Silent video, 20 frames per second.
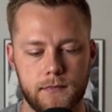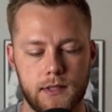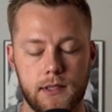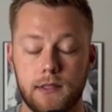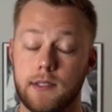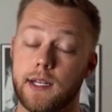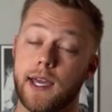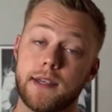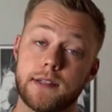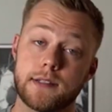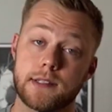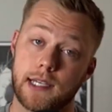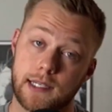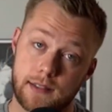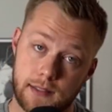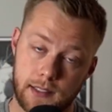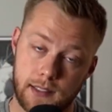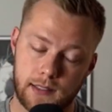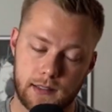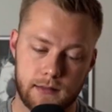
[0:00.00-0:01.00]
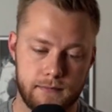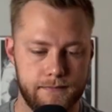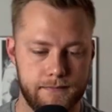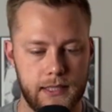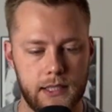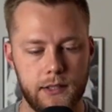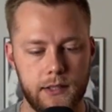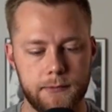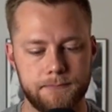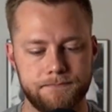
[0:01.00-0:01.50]
nice, I think. I
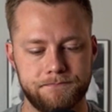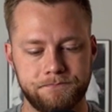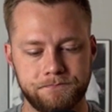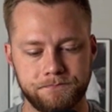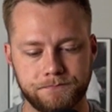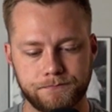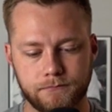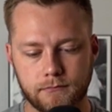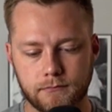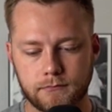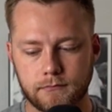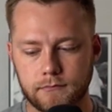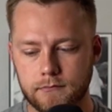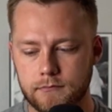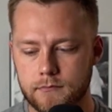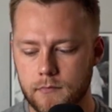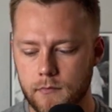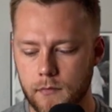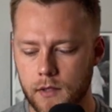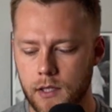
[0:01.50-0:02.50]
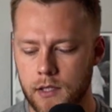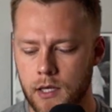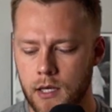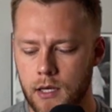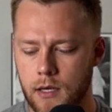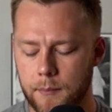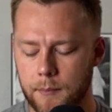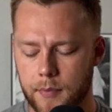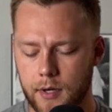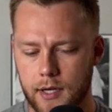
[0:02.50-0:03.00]
don't know.
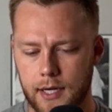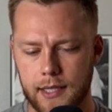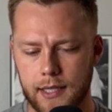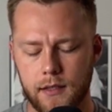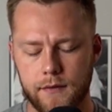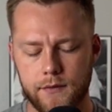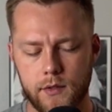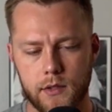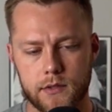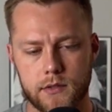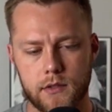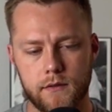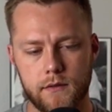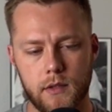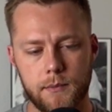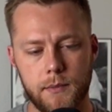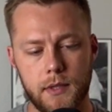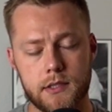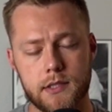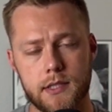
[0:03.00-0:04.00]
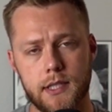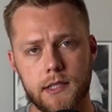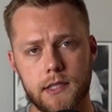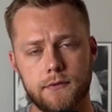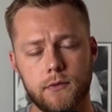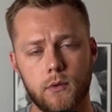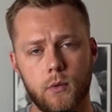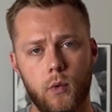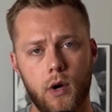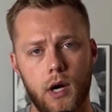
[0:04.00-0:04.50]
But I love you all so very much. Thanks
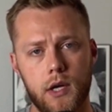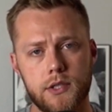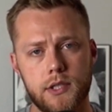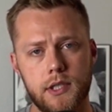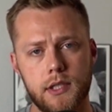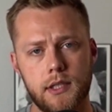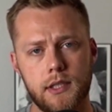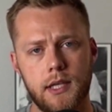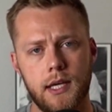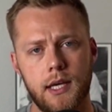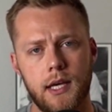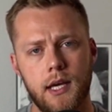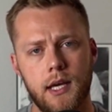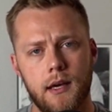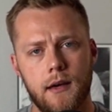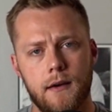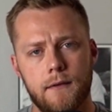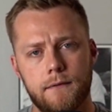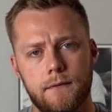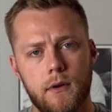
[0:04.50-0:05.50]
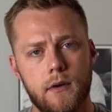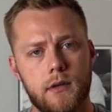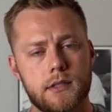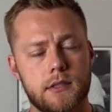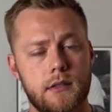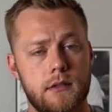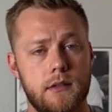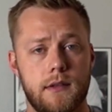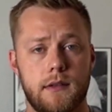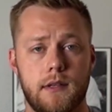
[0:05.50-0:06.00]
for watching. Focus
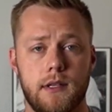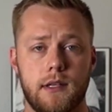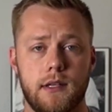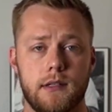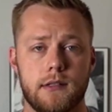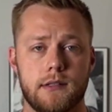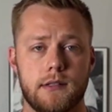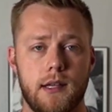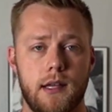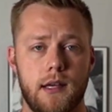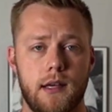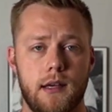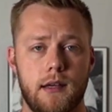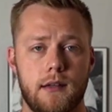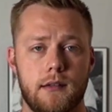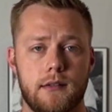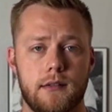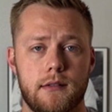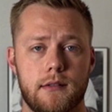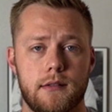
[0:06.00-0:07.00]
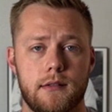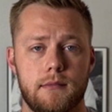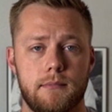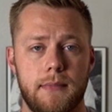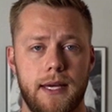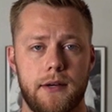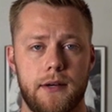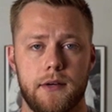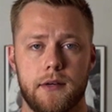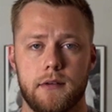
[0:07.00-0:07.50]
on the things that
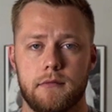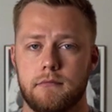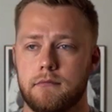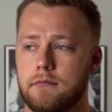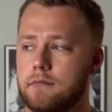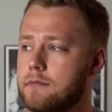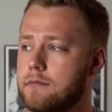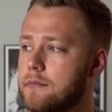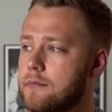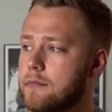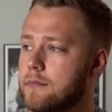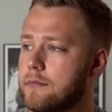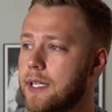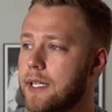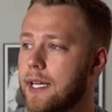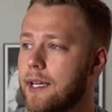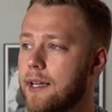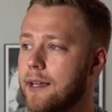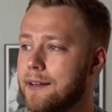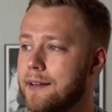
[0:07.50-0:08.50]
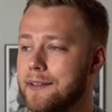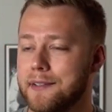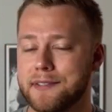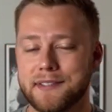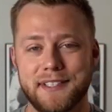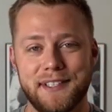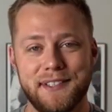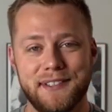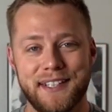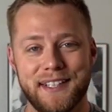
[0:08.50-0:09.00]
matter. And I'll
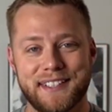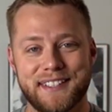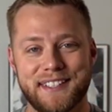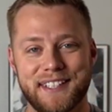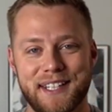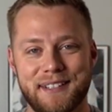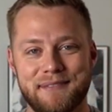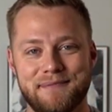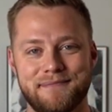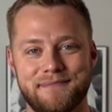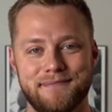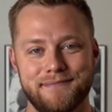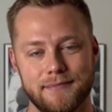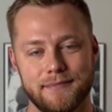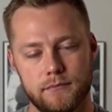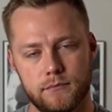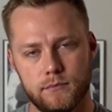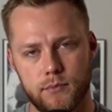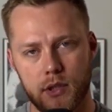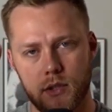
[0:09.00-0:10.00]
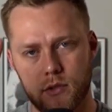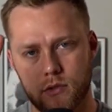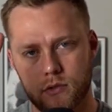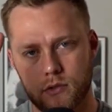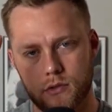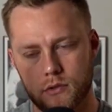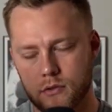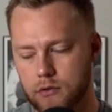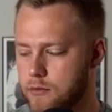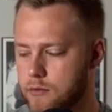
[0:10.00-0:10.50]
see you next time. Peace.